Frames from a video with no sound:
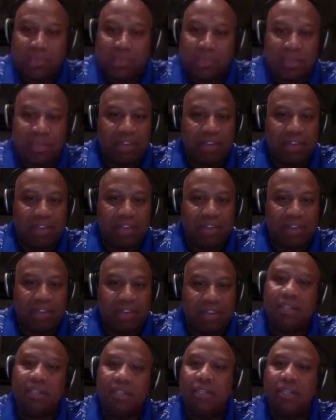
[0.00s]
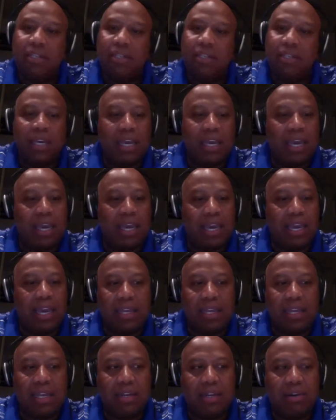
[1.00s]
to be invited.
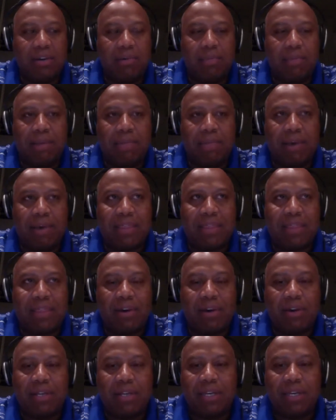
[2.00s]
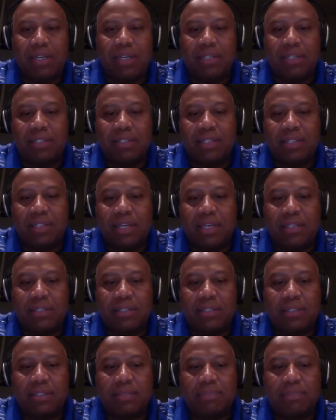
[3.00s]
And, my thought is
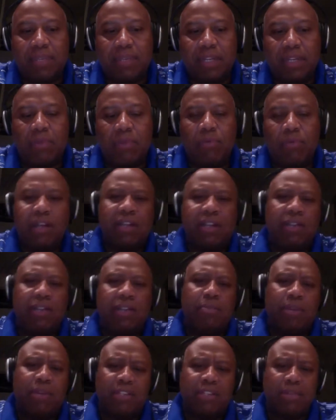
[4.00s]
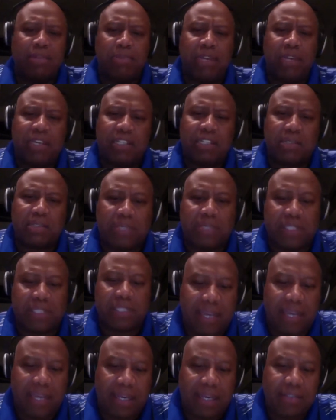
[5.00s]
this, one of the biggest
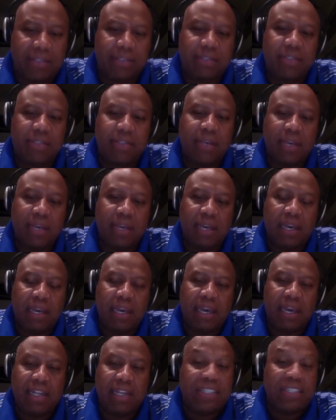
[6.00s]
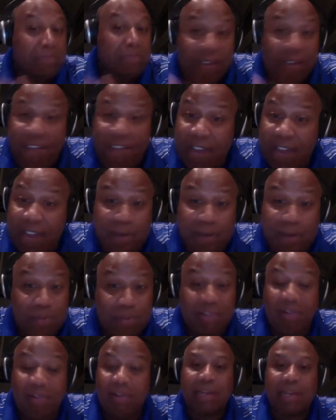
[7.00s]
mistakes, and this is my final
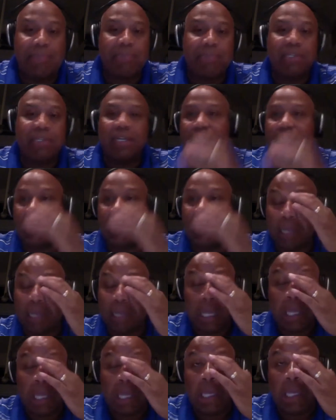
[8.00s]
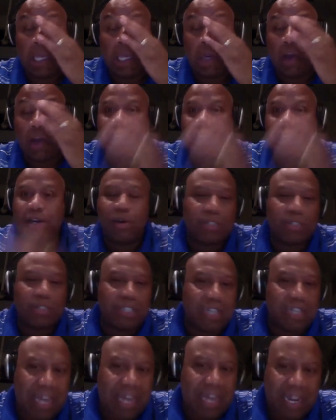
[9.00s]
thought and I'm done. I coach
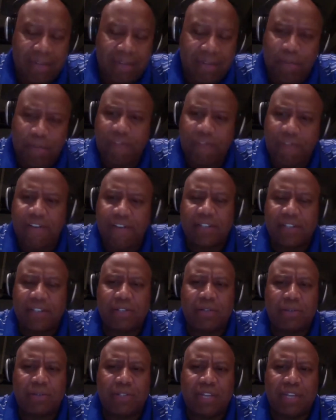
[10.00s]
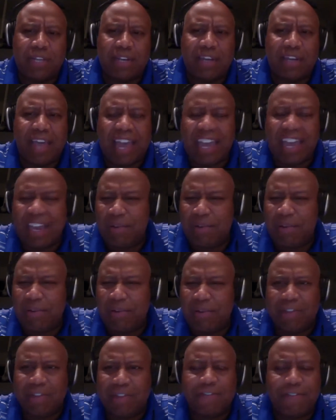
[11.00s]
a lot of professionals that are
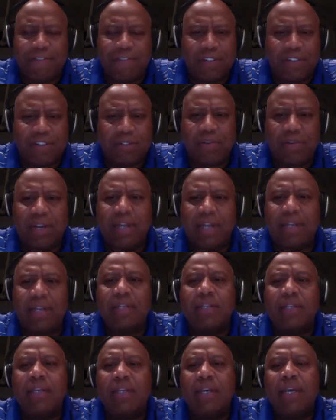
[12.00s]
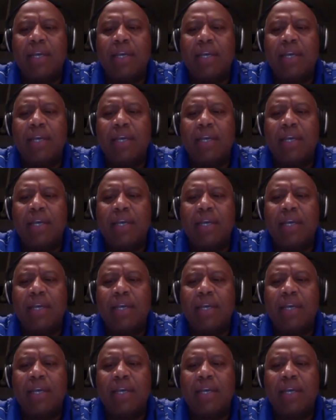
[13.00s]
angry and frustrated.